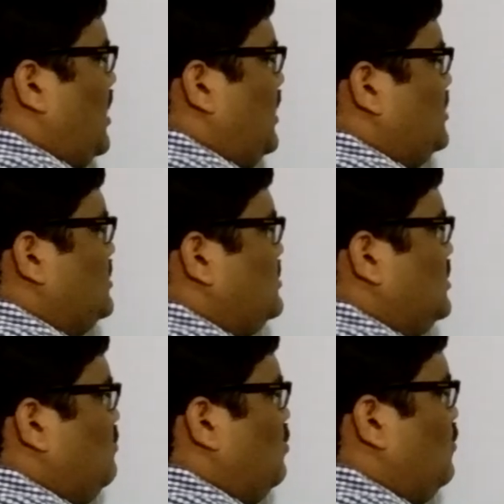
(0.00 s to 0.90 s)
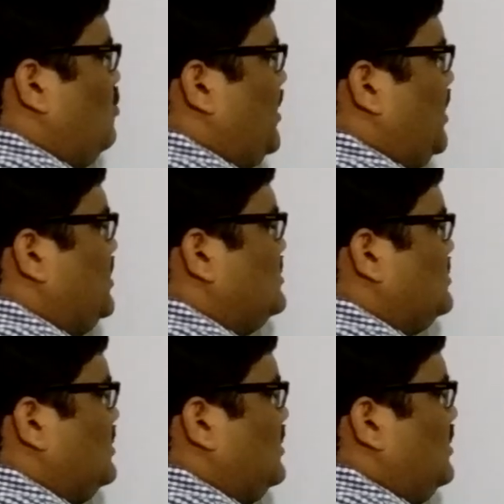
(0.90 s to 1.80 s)
NHCOO minus
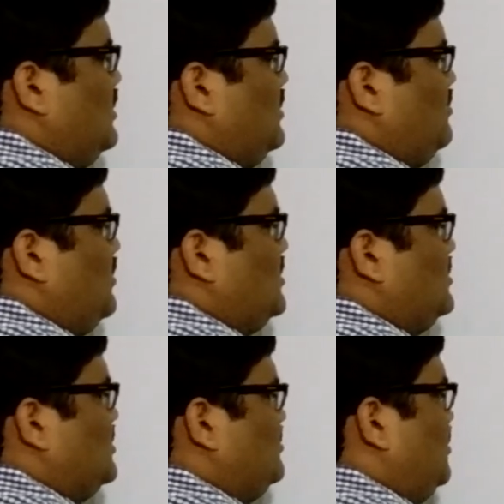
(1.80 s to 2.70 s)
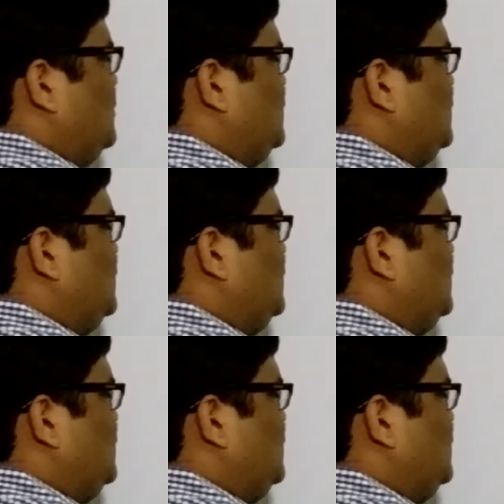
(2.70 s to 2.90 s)
plus H plus